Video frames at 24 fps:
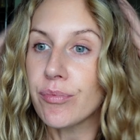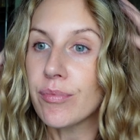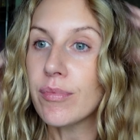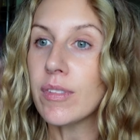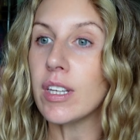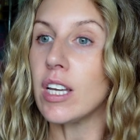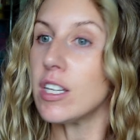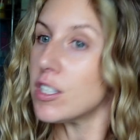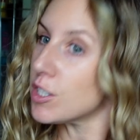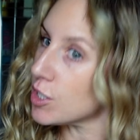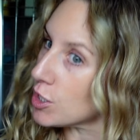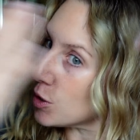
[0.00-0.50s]

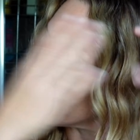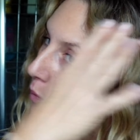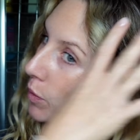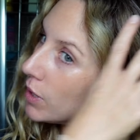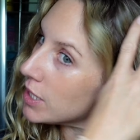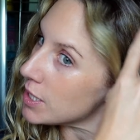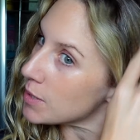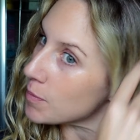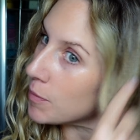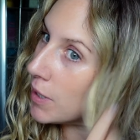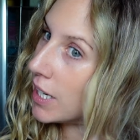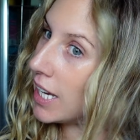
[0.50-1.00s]
So
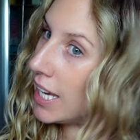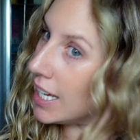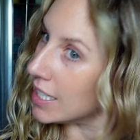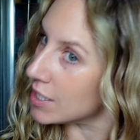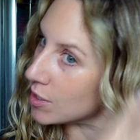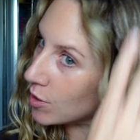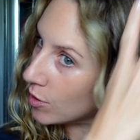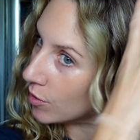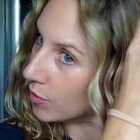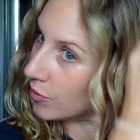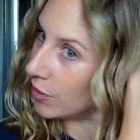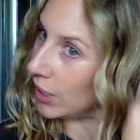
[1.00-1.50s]
once my hair's
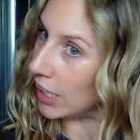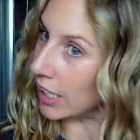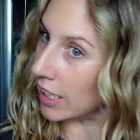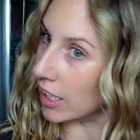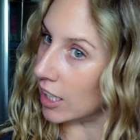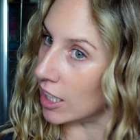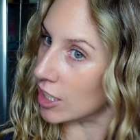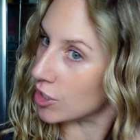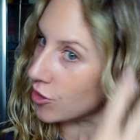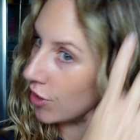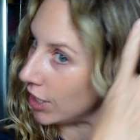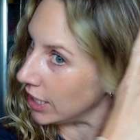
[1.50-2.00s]
sort of feeling
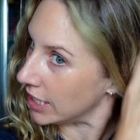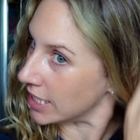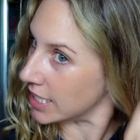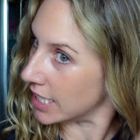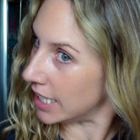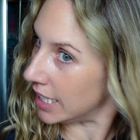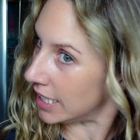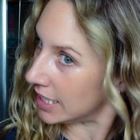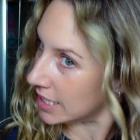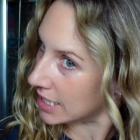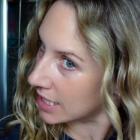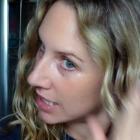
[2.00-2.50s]

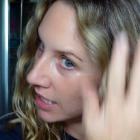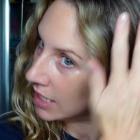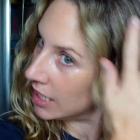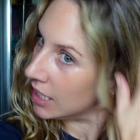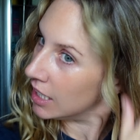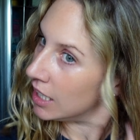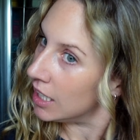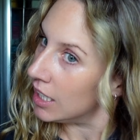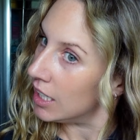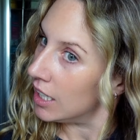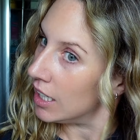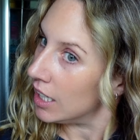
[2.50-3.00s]
hydrated,
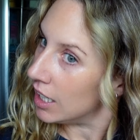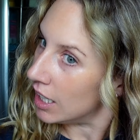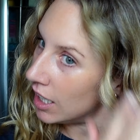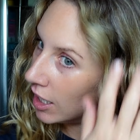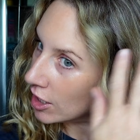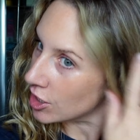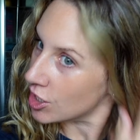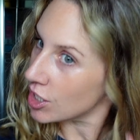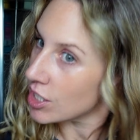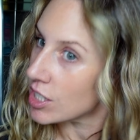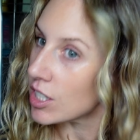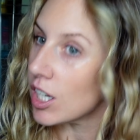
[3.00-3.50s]
I
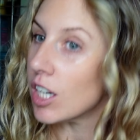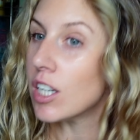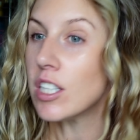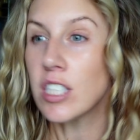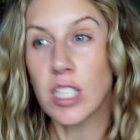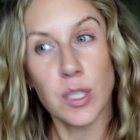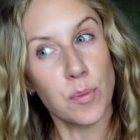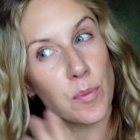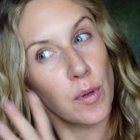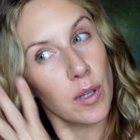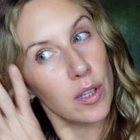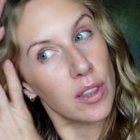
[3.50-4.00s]
just kind of
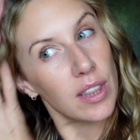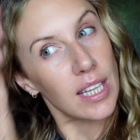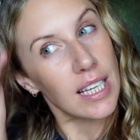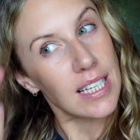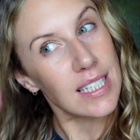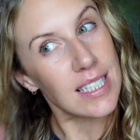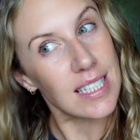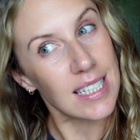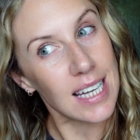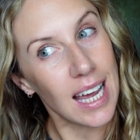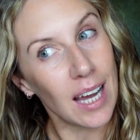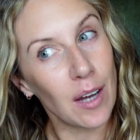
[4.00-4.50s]
smooth
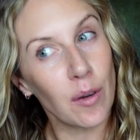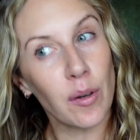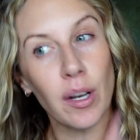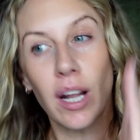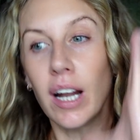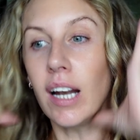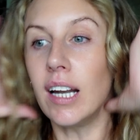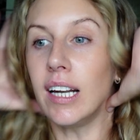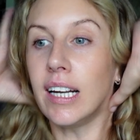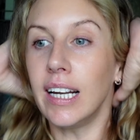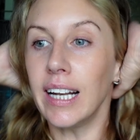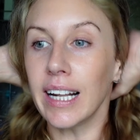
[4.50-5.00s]
things down
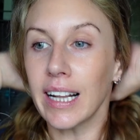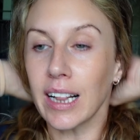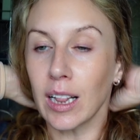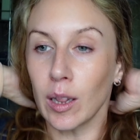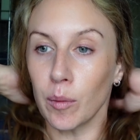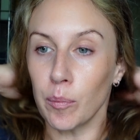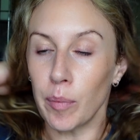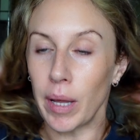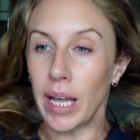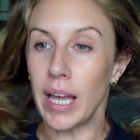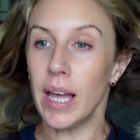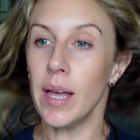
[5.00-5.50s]
a little
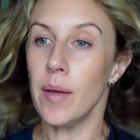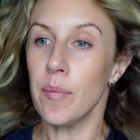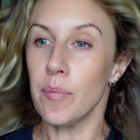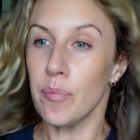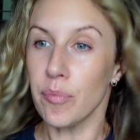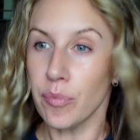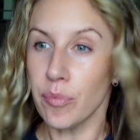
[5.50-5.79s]
bit.